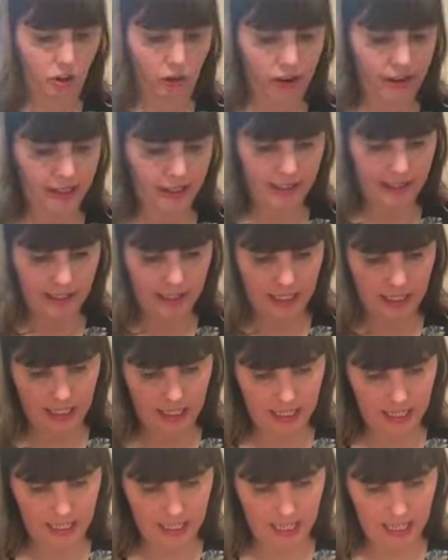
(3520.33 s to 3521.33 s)
Sorry, this is
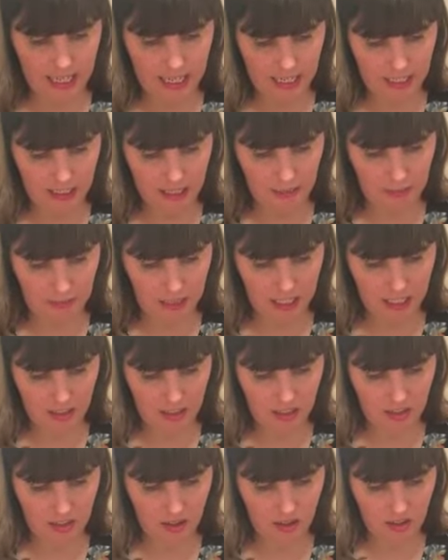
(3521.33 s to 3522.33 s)
the tedious
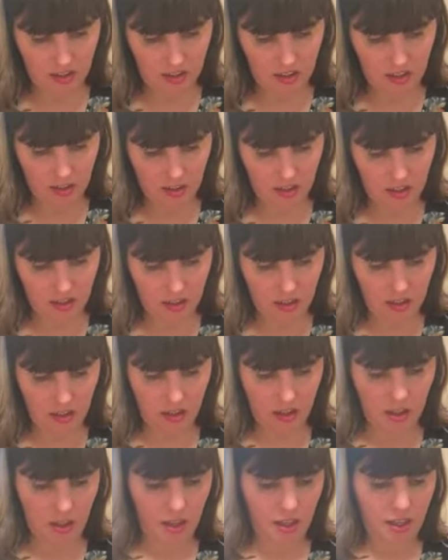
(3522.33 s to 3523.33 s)
bit.
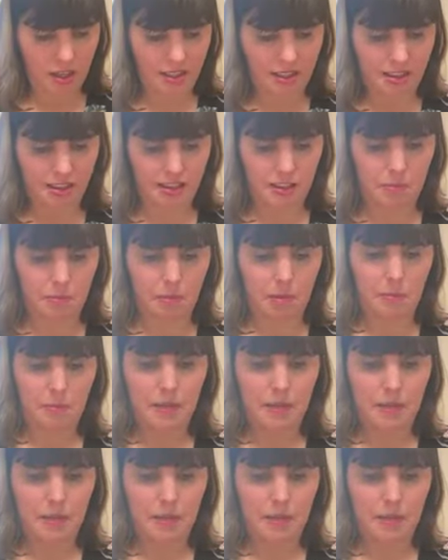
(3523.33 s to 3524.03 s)
This is